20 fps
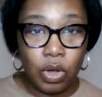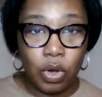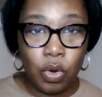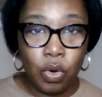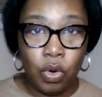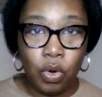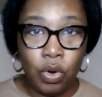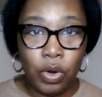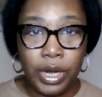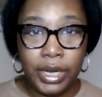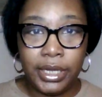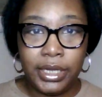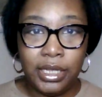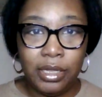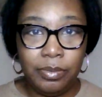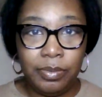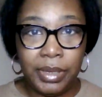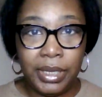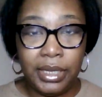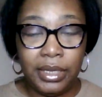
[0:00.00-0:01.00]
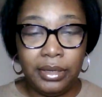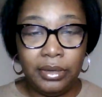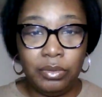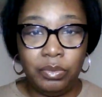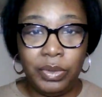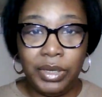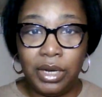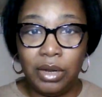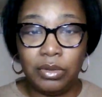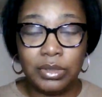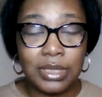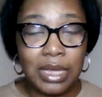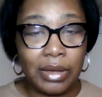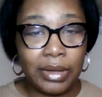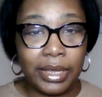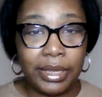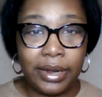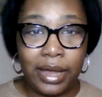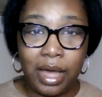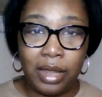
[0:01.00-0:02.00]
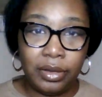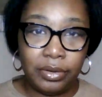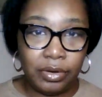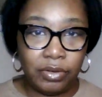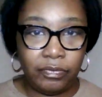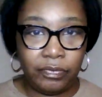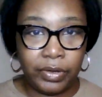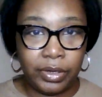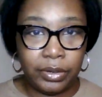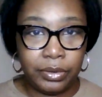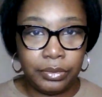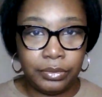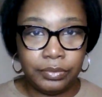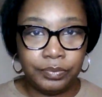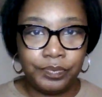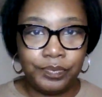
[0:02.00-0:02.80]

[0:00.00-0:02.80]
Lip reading: Or it could be we don't talk at all on the phone.